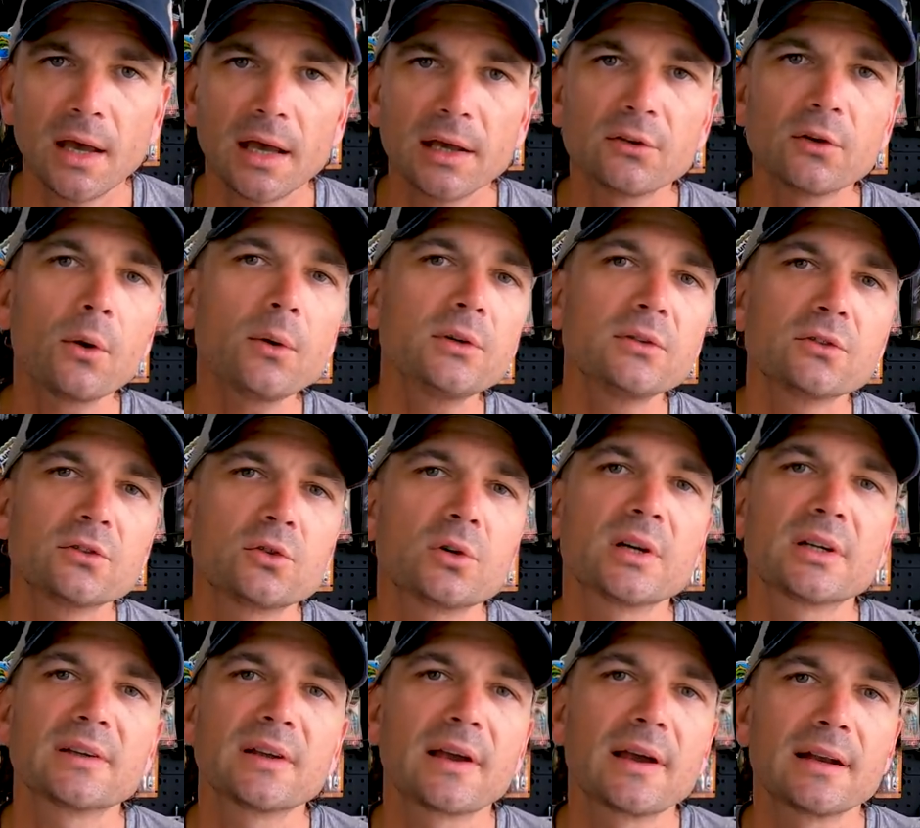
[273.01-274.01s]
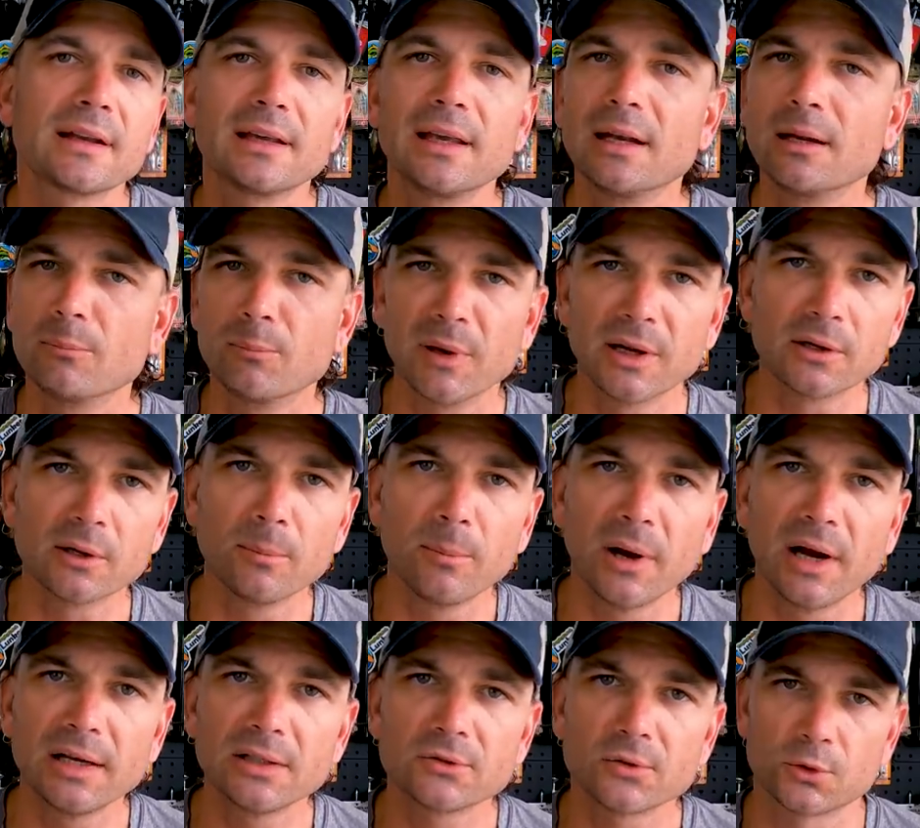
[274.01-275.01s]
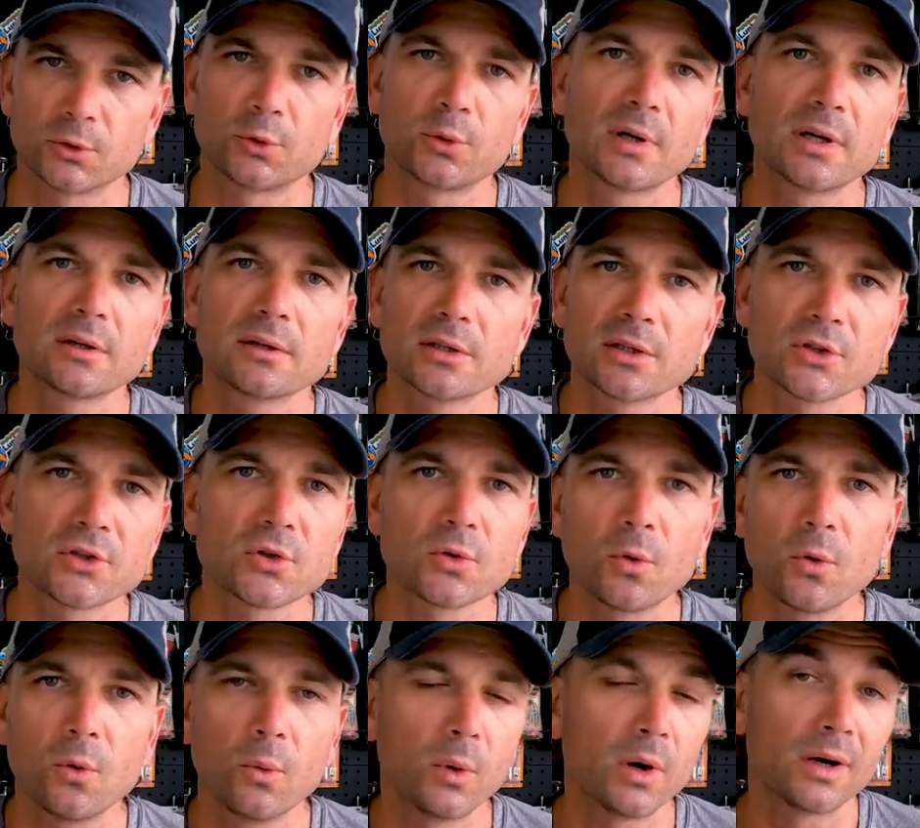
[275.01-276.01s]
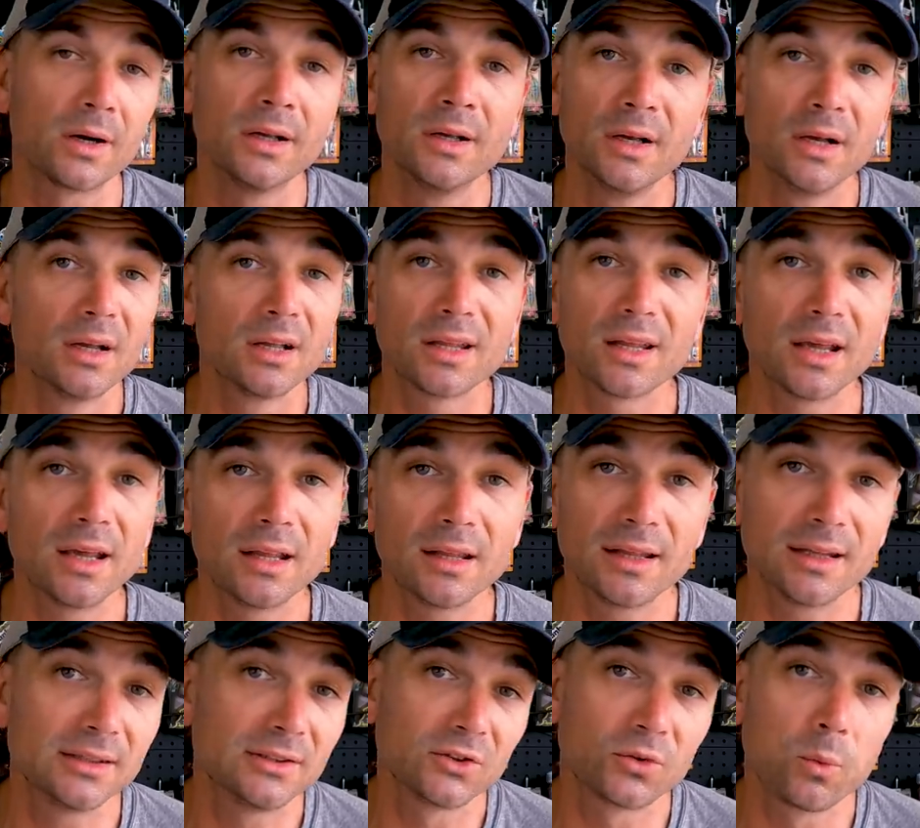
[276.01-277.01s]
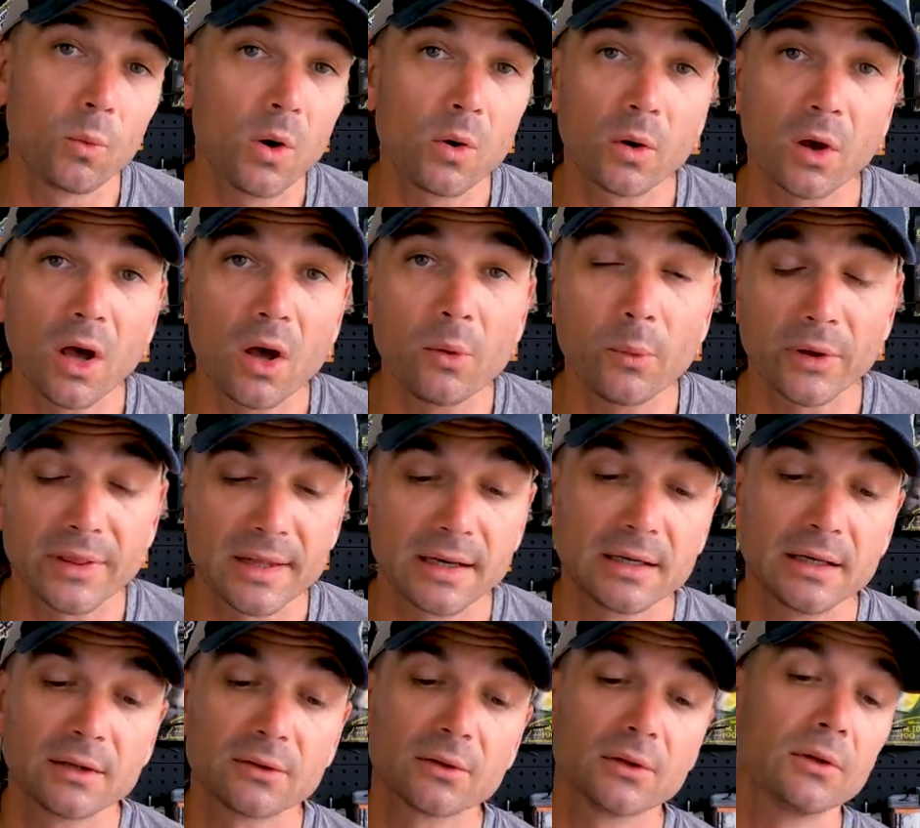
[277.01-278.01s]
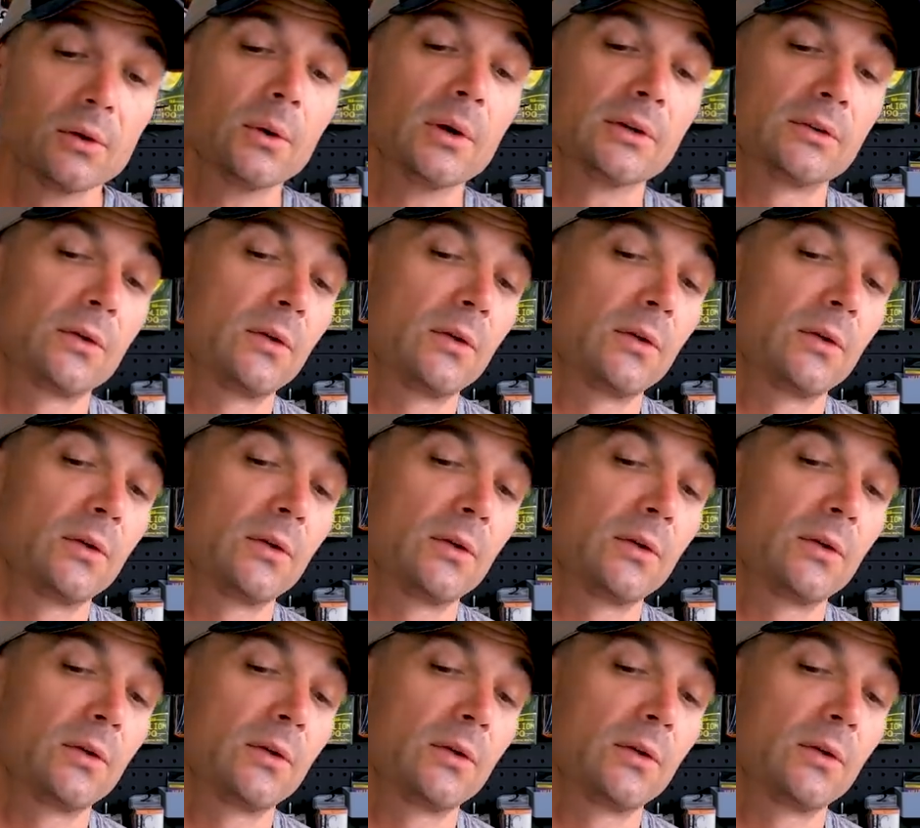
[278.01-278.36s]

is always the trick to kind of getting bigger bites or triggering a school where they just won't go with any other lure.